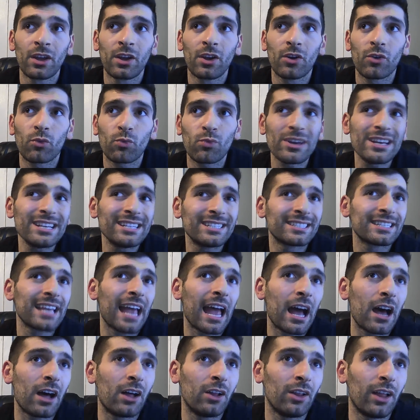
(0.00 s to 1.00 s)

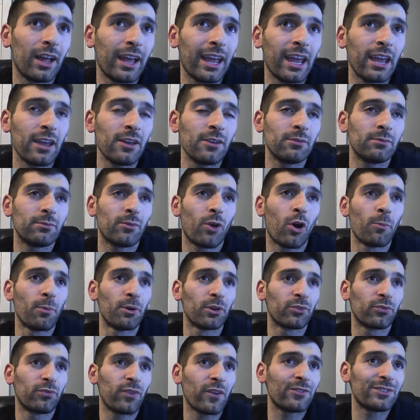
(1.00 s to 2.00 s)
resell a
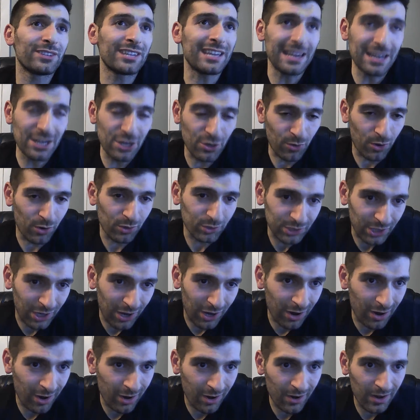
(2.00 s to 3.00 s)
almost 15-year-old
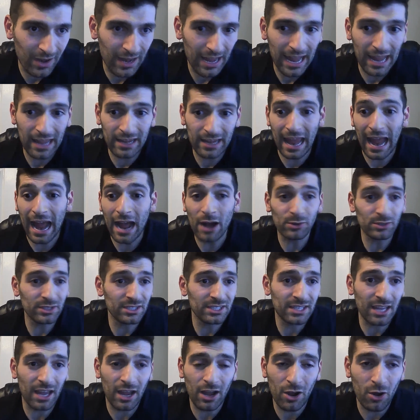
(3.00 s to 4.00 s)
car and
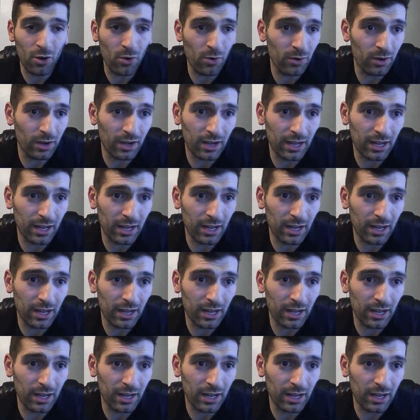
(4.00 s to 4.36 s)
outsell